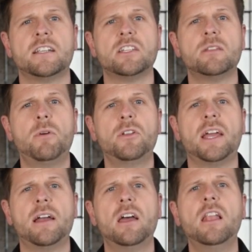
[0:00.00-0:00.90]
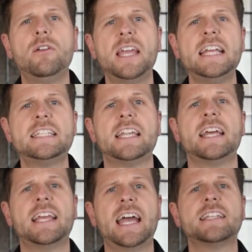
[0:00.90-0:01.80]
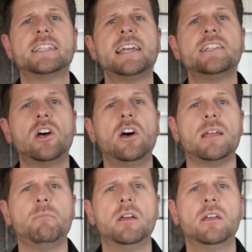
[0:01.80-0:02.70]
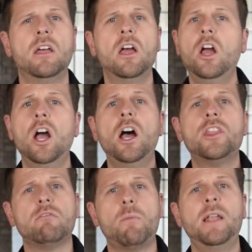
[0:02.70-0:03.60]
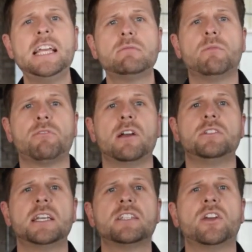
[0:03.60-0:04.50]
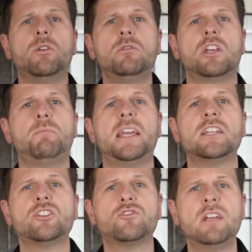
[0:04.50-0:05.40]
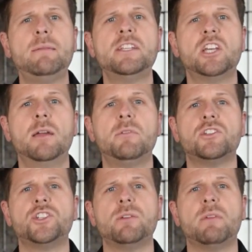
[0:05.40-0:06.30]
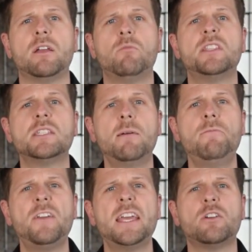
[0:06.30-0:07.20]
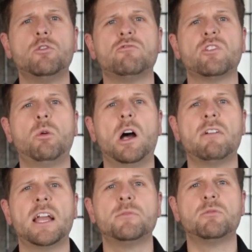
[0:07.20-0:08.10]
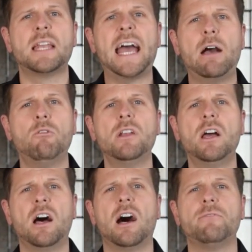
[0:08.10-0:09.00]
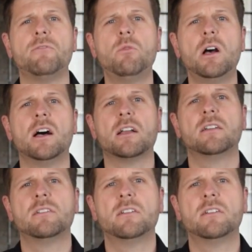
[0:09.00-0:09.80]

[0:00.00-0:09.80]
under the bonnet, and locating it can take time. The replacement process can also be extremely time-consuming, with some vehicles requiring up to an hour and a half of work.